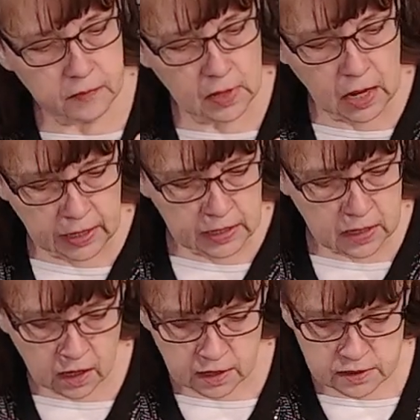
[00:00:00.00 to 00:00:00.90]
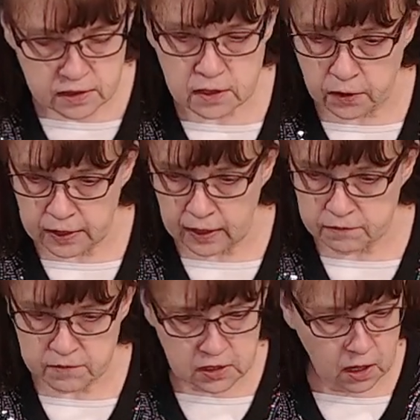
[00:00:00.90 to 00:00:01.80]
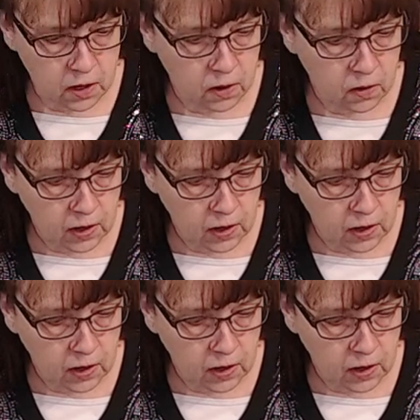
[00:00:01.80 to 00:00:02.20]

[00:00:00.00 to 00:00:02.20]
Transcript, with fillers: Hugging hearts. Okay, so